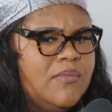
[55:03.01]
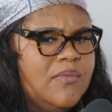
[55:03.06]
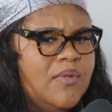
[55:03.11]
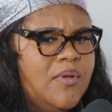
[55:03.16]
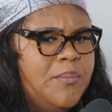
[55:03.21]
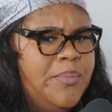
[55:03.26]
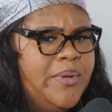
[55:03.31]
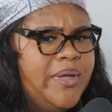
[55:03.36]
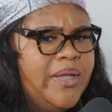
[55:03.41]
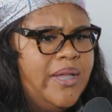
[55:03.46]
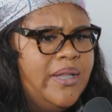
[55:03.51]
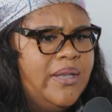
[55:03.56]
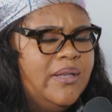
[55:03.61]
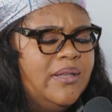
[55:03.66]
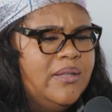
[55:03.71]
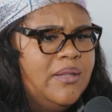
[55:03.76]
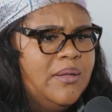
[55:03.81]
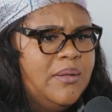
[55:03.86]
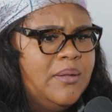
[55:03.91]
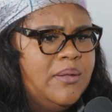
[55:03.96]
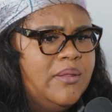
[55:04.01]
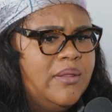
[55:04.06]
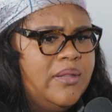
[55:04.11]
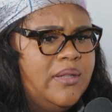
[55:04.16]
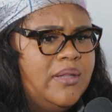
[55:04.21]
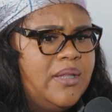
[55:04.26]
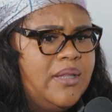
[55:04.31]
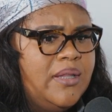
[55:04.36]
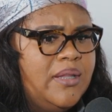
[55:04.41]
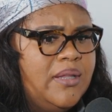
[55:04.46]
But
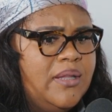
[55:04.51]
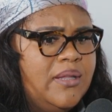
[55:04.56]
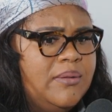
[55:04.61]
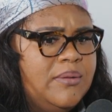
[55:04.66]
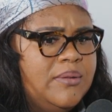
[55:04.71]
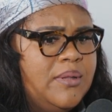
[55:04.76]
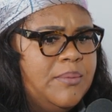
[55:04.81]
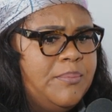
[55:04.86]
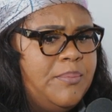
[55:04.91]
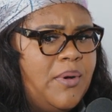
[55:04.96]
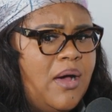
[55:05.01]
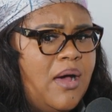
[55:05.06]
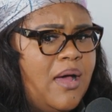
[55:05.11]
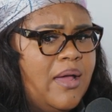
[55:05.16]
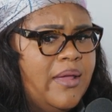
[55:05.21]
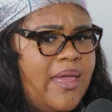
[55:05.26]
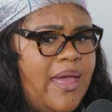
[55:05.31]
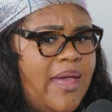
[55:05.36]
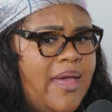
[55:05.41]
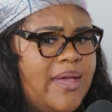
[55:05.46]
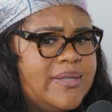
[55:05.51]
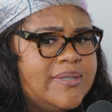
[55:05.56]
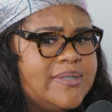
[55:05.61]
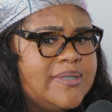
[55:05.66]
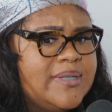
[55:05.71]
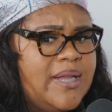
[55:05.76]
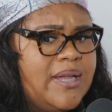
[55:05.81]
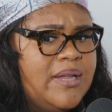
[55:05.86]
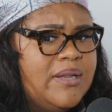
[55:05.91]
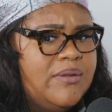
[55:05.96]
the
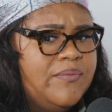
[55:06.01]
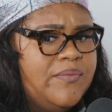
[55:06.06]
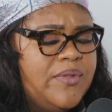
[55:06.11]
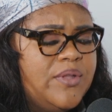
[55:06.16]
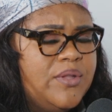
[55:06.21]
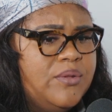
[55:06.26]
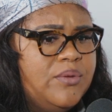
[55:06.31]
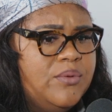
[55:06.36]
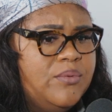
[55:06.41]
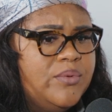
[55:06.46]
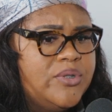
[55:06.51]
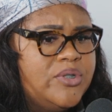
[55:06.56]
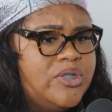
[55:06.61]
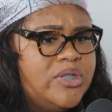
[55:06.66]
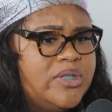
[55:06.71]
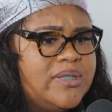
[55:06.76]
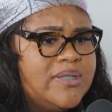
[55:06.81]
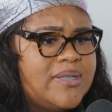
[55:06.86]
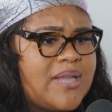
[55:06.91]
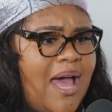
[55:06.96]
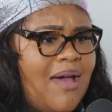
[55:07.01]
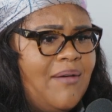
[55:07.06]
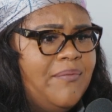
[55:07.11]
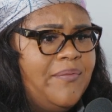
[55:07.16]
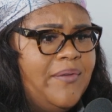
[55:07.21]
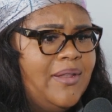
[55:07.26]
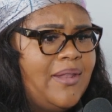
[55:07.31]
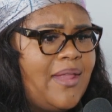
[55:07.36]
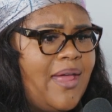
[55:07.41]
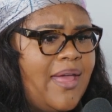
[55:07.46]
podcast interview was just, I
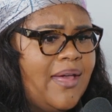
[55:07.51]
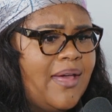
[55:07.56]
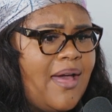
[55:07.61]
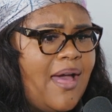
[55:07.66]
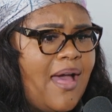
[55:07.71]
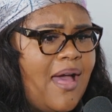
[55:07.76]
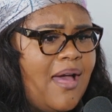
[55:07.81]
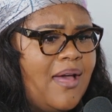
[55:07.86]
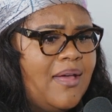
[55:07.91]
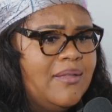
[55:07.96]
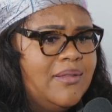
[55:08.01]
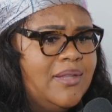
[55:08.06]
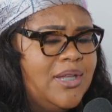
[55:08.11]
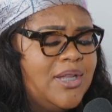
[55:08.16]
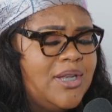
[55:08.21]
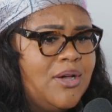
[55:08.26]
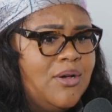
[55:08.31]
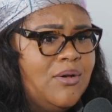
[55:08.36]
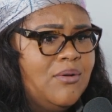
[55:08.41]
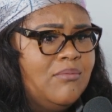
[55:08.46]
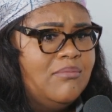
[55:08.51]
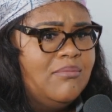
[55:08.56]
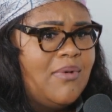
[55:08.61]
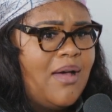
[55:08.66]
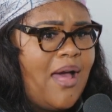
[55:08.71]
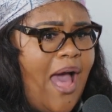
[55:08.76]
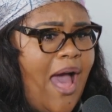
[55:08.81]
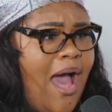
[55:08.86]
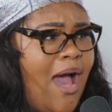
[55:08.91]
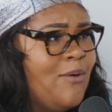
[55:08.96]
felt like, you know,
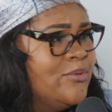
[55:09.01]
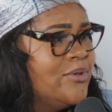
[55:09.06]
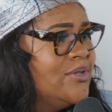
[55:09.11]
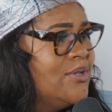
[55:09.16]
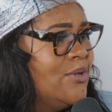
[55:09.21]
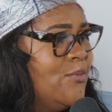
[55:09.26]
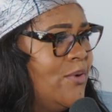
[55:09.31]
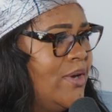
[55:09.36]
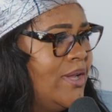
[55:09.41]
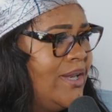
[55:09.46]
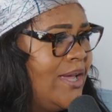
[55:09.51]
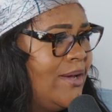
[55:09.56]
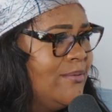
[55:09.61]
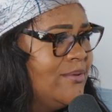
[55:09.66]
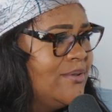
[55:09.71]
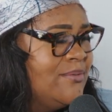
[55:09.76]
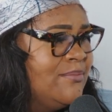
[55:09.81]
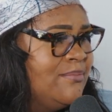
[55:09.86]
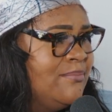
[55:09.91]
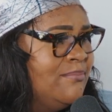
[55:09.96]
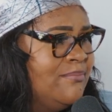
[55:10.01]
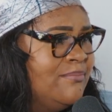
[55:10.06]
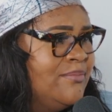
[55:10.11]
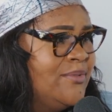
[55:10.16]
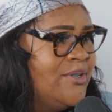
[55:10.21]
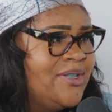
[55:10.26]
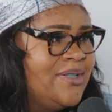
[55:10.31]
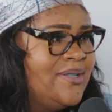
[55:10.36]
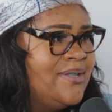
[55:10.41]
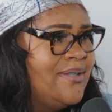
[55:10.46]
I was the one that was
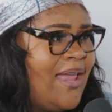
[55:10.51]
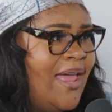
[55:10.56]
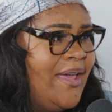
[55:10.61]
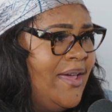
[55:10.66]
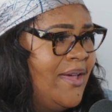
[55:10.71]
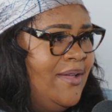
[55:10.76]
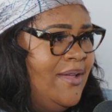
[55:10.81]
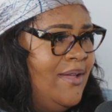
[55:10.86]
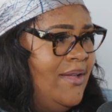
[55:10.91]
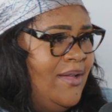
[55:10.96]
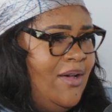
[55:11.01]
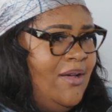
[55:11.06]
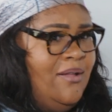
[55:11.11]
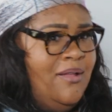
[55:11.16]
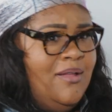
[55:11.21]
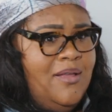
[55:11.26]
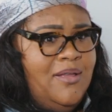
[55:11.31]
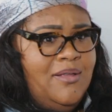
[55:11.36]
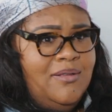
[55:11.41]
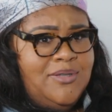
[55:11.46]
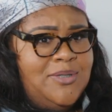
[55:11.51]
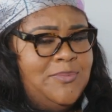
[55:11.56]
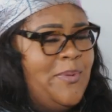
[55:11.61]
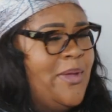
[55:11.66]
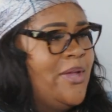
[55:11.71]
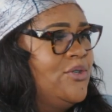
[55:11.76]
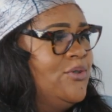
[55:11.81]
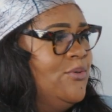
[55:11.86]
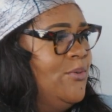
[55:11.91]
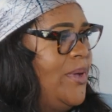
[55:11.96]
just like a
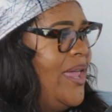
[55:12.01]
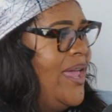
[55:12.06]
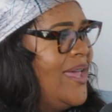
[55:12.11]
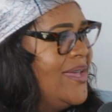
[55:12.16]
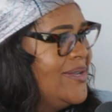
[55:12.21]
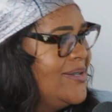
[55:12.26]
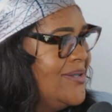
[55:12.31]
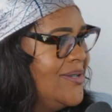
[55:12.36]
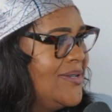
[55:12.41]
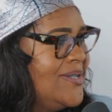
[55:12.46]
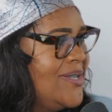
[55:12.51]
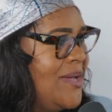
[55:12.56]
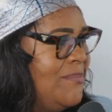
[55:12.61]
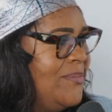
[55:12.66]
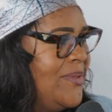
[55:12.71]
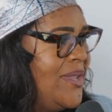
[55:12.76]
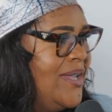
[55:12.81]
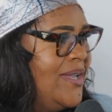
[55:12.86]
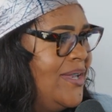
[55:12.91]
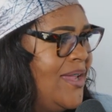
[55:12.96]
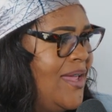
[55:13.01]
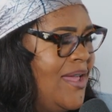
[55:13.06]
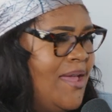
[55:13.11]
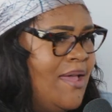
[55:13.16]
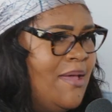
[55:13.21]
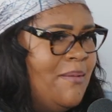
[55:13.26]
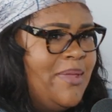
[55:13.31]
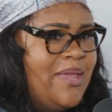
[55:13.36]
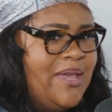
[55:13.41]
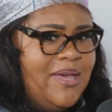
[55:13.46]
special guest or something
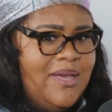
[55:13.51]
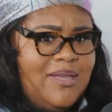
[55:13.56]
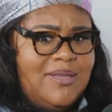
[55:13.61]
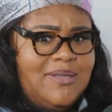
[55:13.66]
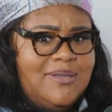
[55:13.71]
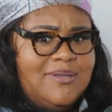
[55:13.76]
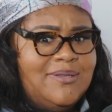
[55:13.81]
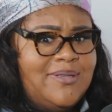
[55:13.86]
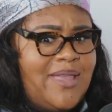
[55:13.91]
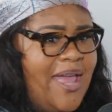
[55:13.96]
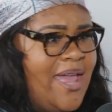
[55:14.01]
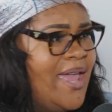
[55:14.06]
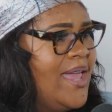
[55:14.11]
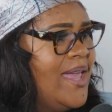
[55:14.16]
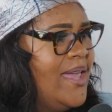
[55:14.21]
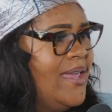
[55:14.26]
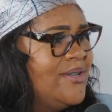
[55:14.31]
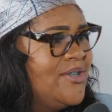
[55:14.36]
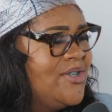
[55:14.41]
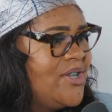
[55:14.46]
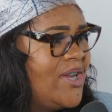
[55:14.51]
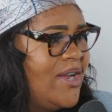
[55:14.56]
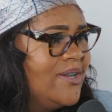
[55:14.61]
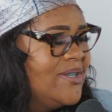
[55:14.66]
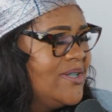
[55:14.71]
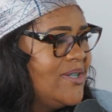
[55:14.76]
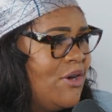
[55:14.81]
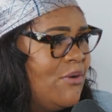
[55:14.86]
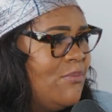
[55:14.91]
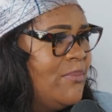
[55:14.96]
because they share
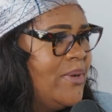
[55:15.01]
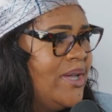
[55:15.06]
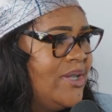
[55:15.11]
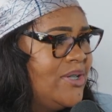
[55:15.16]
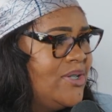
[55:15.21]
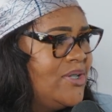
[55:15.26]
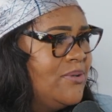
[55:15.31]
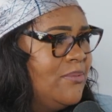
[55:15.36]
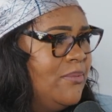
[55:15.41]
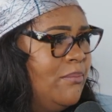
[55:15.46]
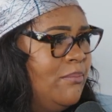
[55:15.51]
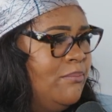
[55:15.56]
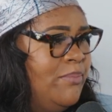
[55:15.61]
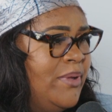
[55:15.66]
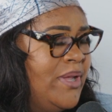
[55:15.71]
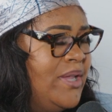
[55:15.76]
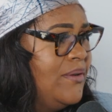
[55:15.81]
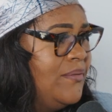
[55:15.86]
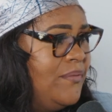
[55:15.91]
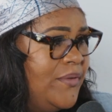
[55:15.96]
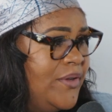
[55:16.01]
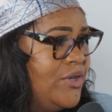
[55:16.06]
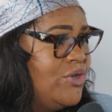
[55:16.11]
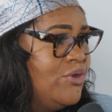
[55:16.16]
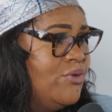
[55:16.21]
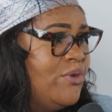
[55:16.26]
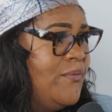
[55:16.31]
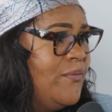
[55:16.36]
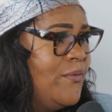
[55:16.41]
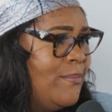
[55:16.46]
so much
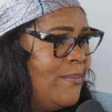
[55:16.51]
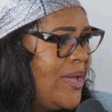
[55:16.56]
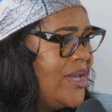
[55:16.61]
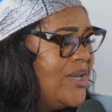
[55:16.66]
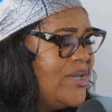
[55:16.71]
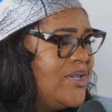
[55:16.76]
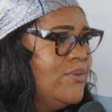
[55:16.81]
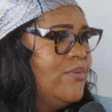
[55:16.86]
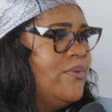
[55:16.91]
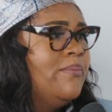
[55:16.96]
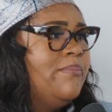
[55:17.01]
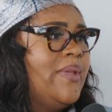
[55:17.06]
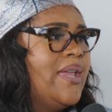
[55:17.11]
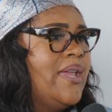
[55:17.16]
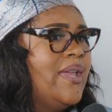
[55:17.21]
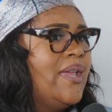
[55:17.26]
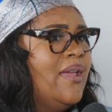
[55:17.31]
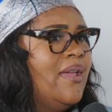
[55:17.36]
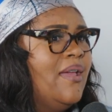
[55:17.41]
beneficial information with me.